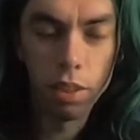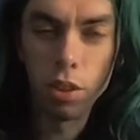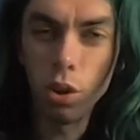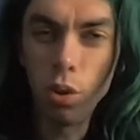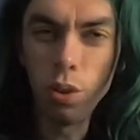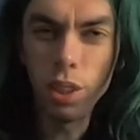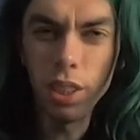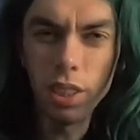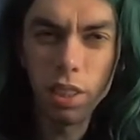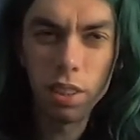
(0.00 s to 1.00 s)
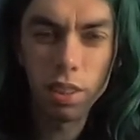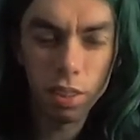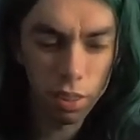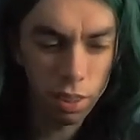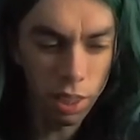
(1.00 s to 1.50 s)
The only
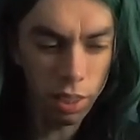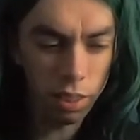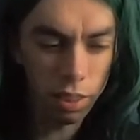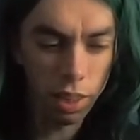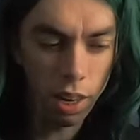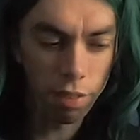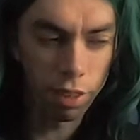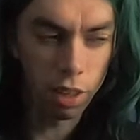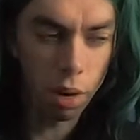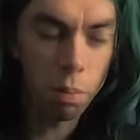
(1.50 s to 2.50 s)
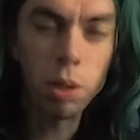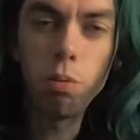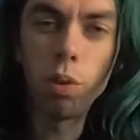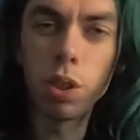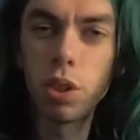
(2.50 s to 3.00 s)
thing they have in
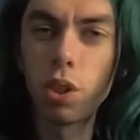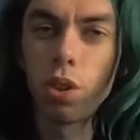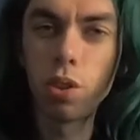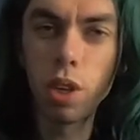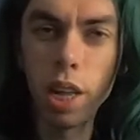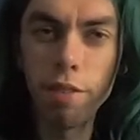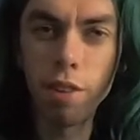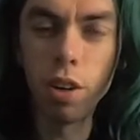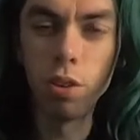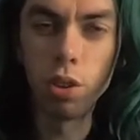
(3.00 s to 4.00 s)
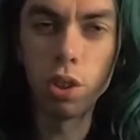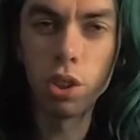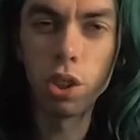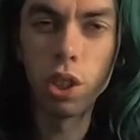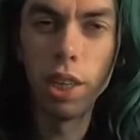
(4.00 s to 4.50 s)
common with slave
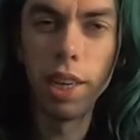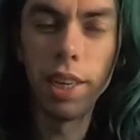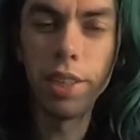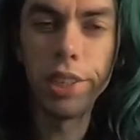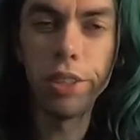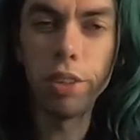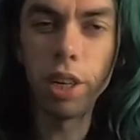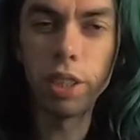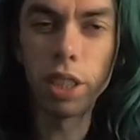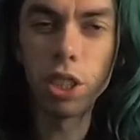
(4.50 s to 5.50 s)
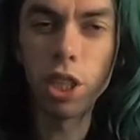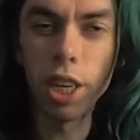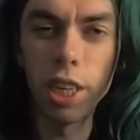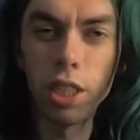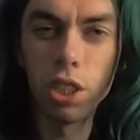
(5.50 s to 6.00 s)
owners in the United
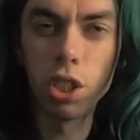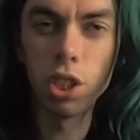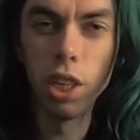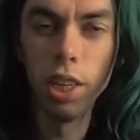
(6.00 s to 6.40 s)
States